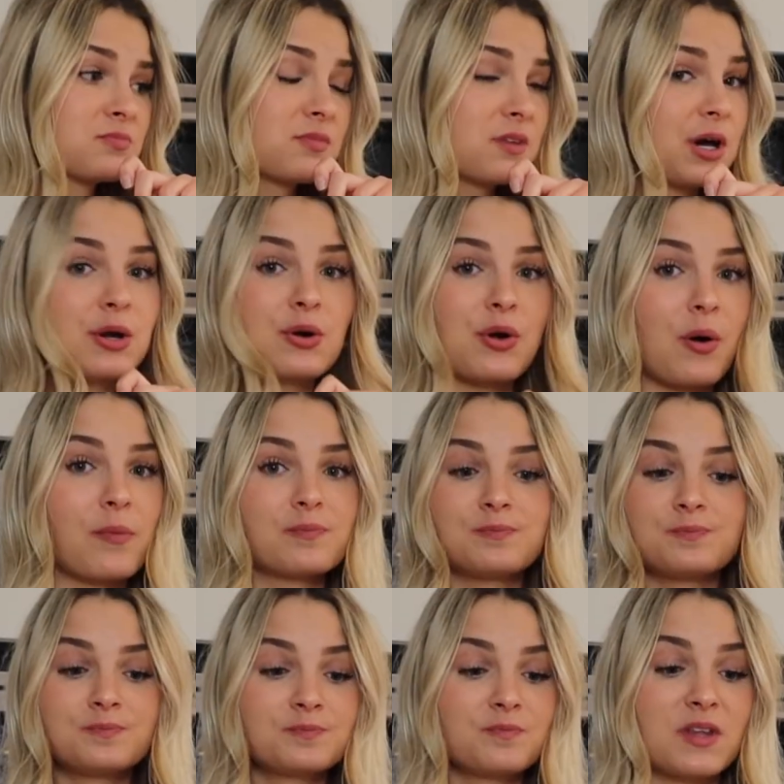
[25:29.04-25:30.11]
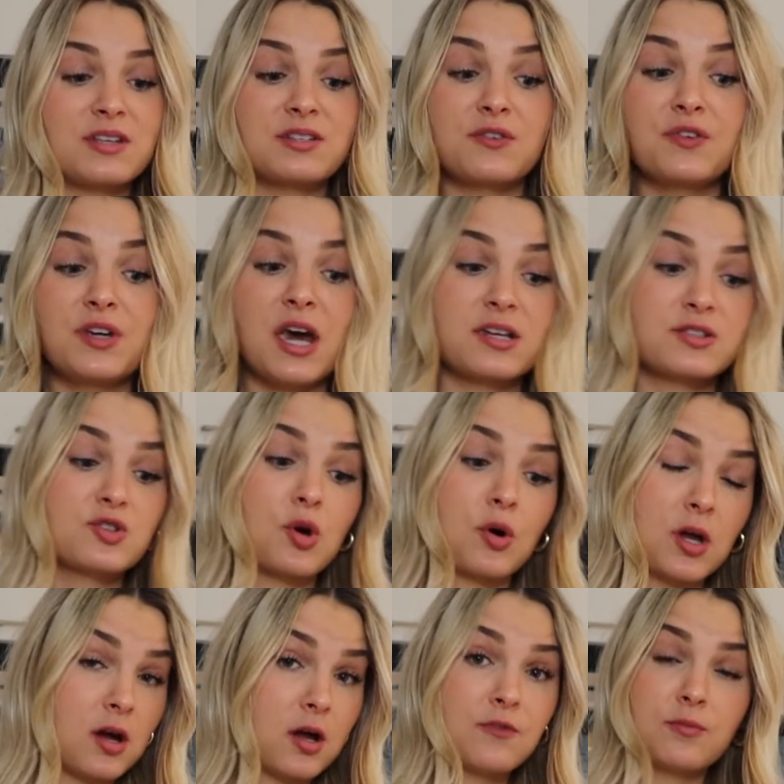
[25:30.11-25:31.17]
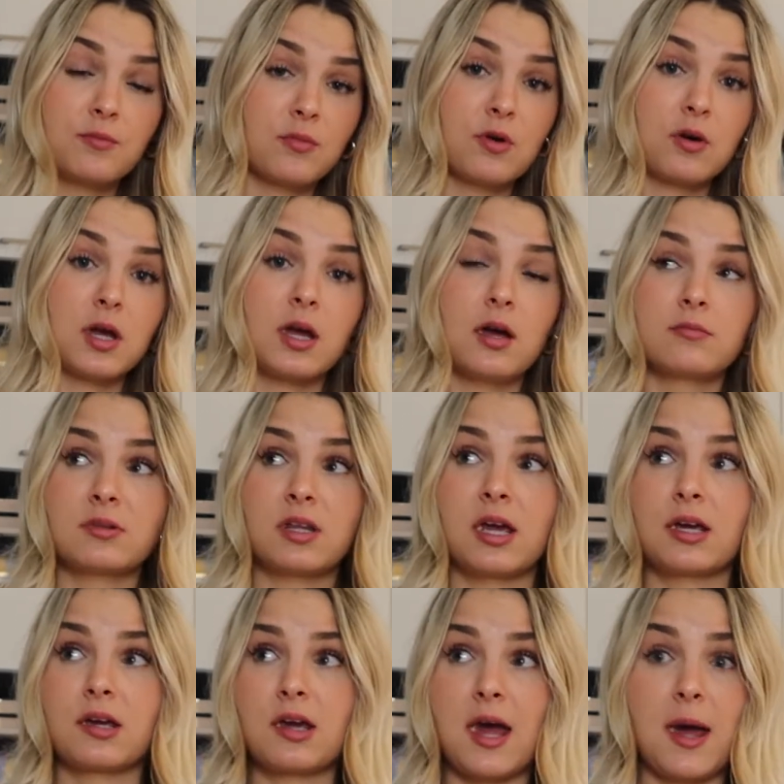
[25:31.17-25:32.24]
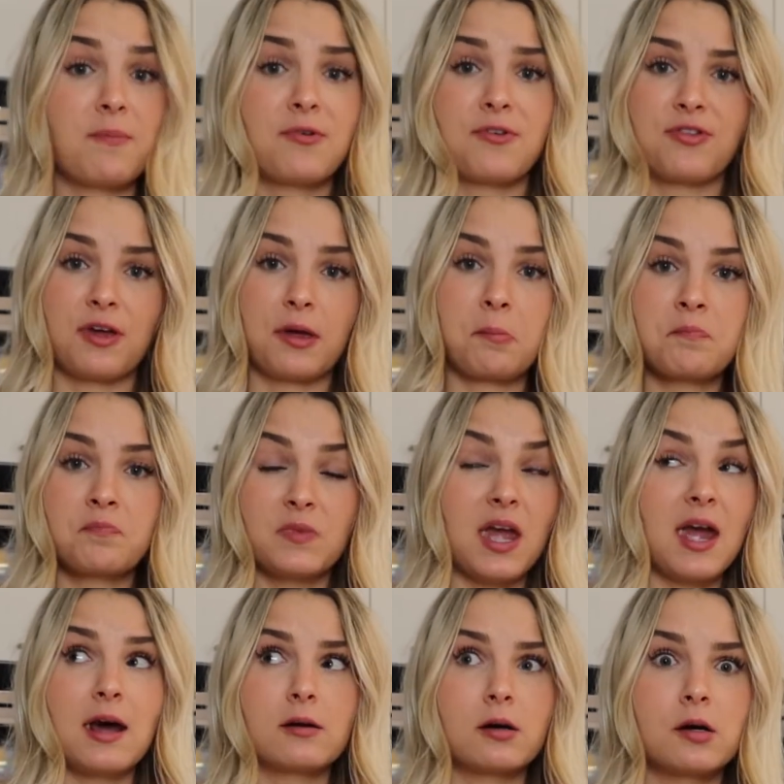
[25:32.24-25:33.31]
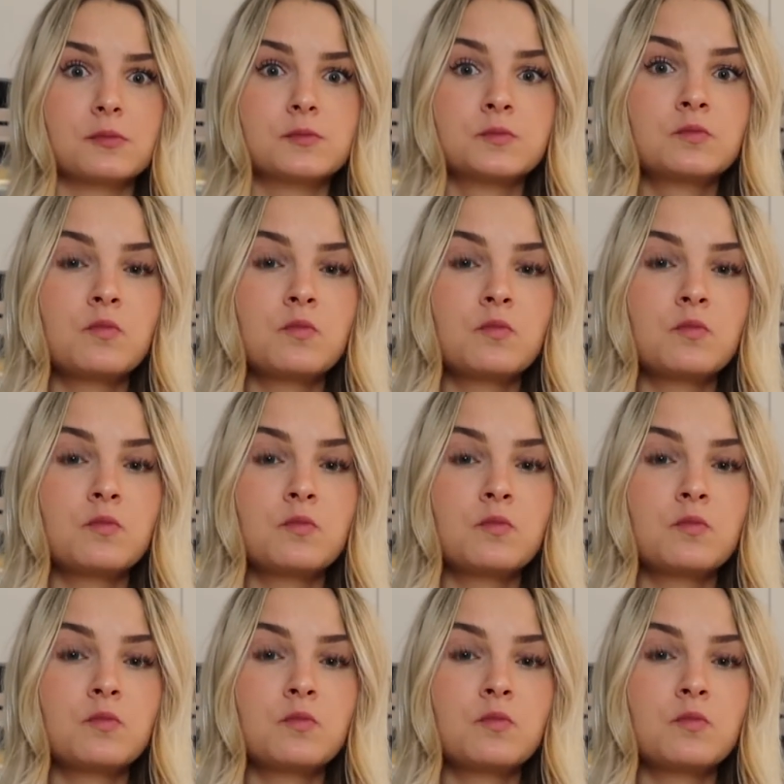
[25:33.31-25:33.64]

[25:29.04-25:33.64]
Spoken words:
I don't know, as if he has no like empathy at all.